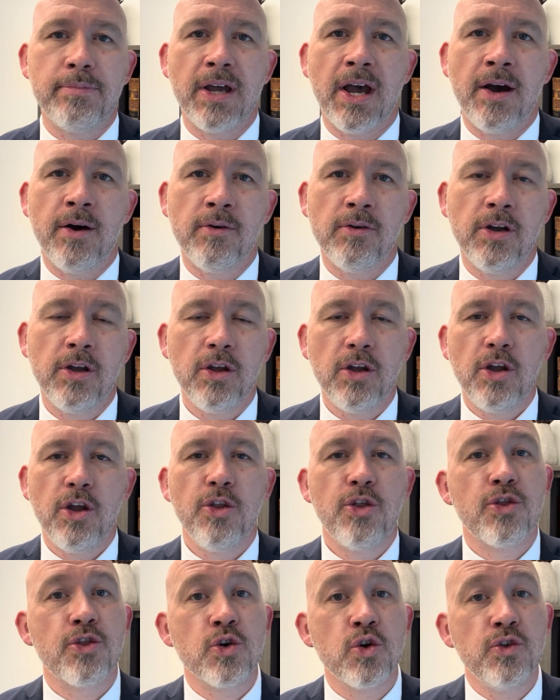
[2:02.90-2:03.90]
out
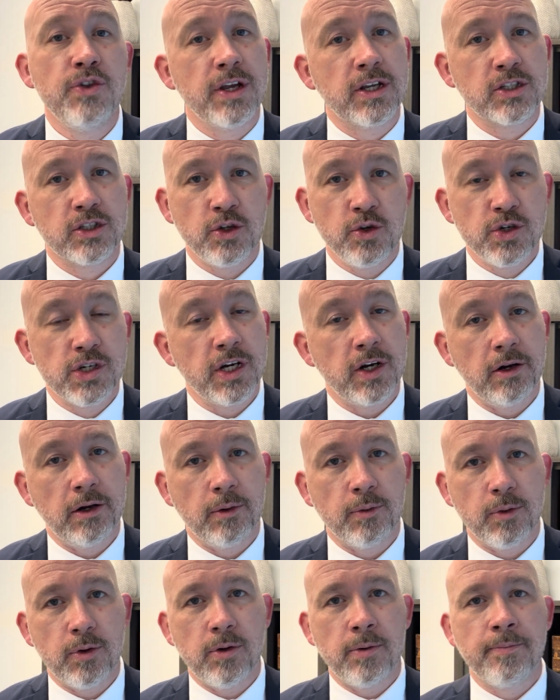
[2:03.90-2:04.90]
through the exclusionary
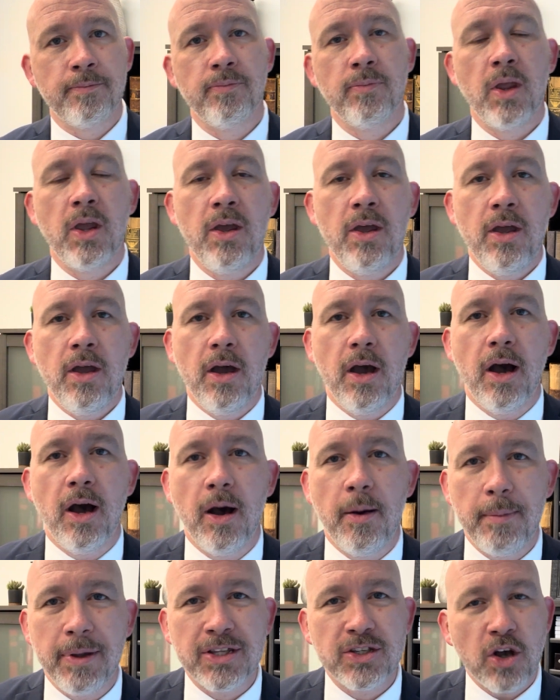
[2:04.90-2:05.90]
rule.
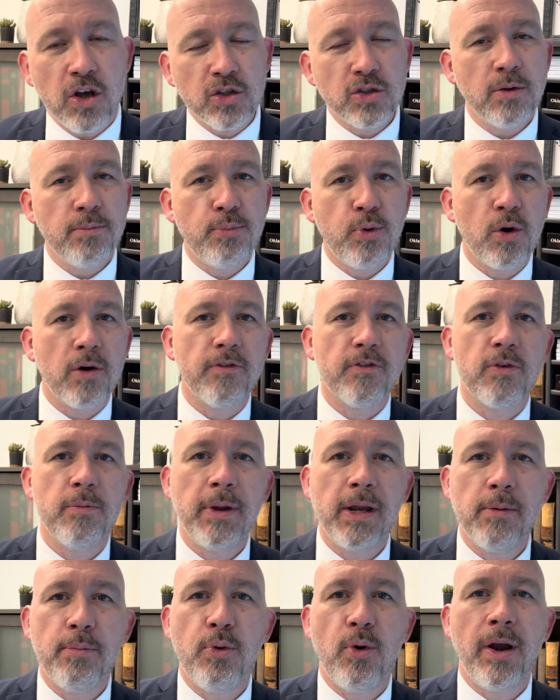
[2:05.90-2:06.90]
It's also important for
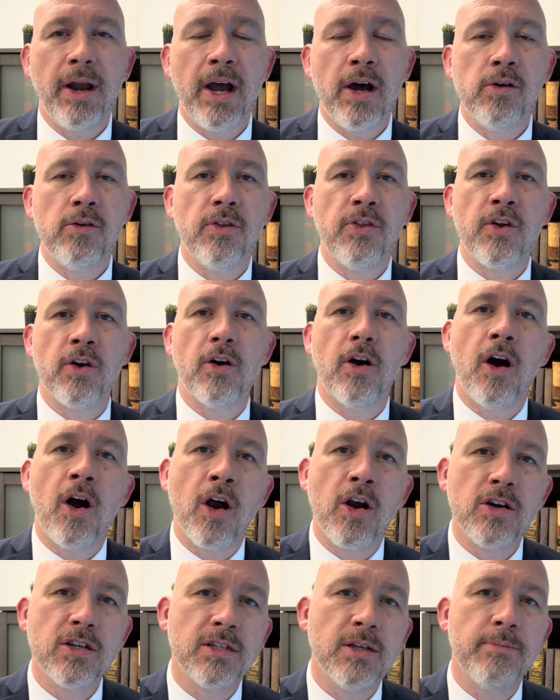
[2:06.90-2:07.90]
me to point out there
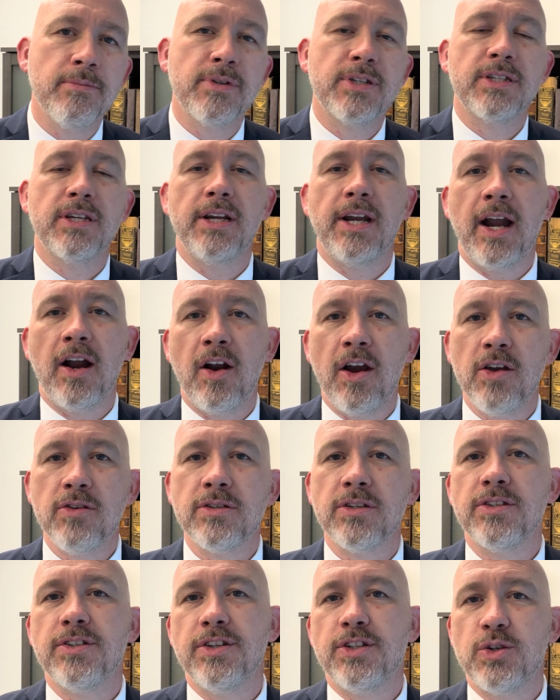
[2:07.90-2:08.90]
are some scenarios
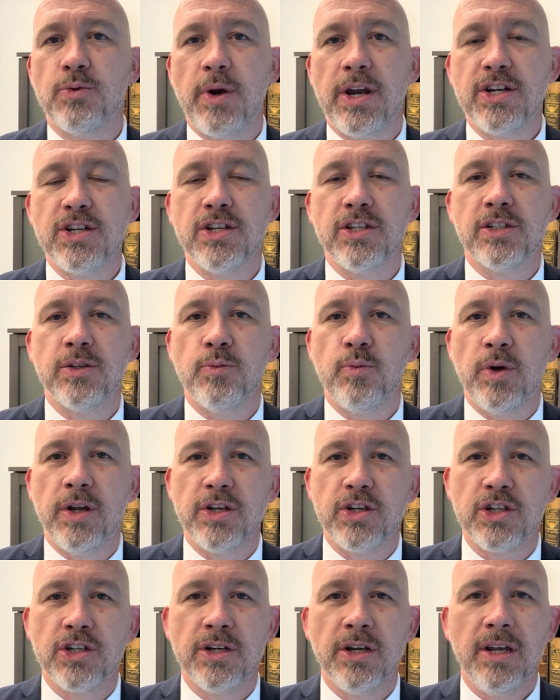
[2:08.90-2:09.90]
and situations in
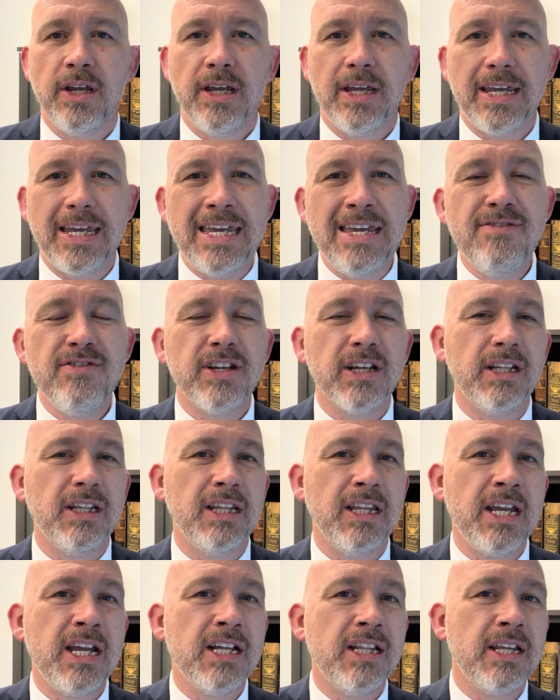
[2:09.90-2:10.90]
which even
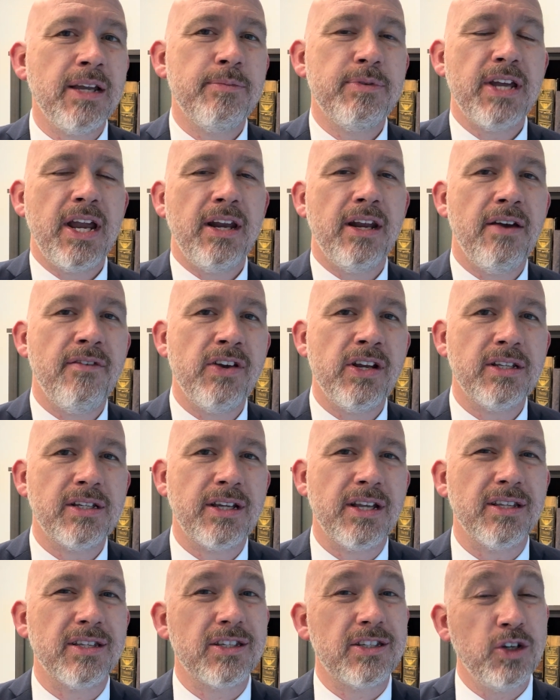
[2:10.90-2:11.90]
illegally obtained evidence
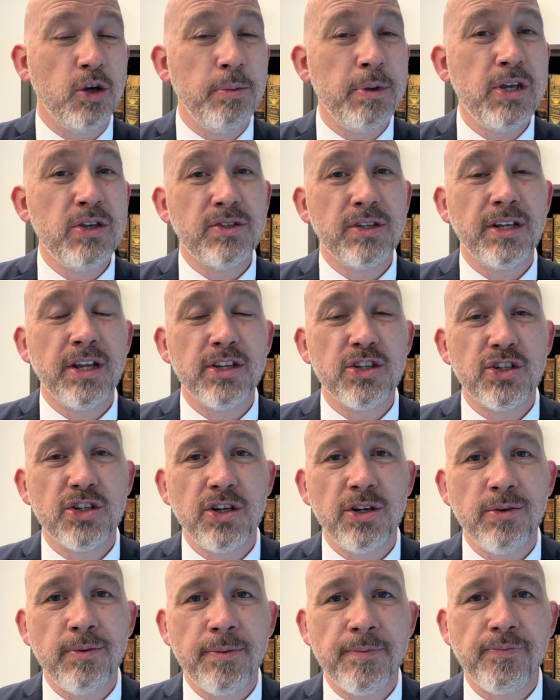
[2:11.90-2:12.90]
can still be used against
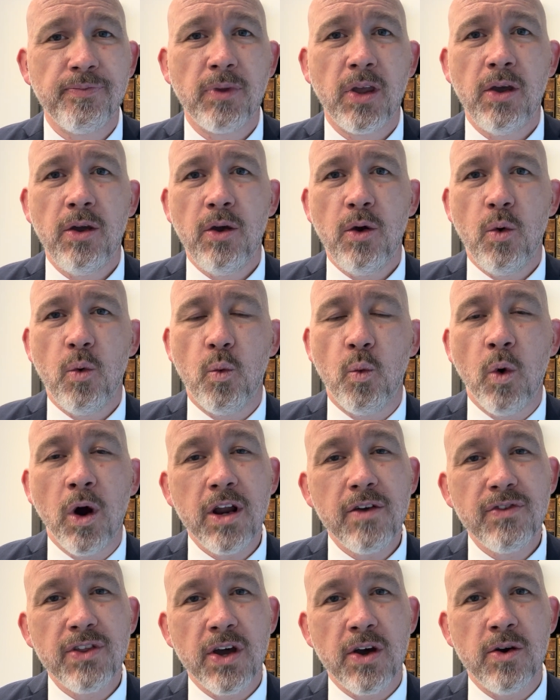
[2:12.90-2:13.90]
you. One
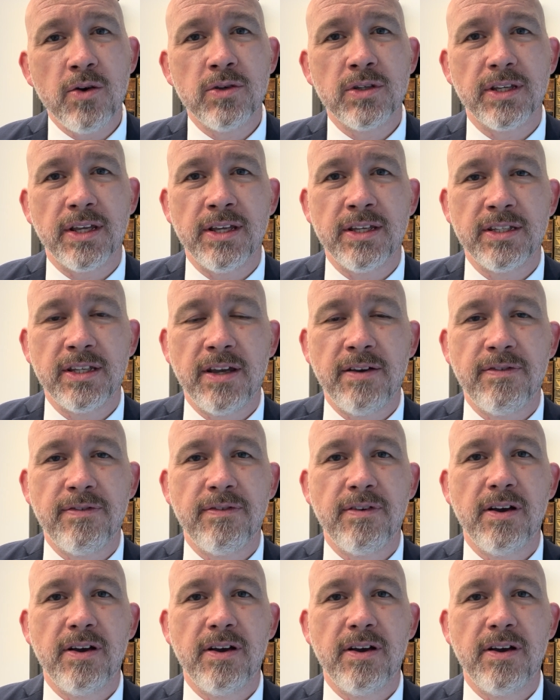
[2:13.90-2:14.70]
of those is if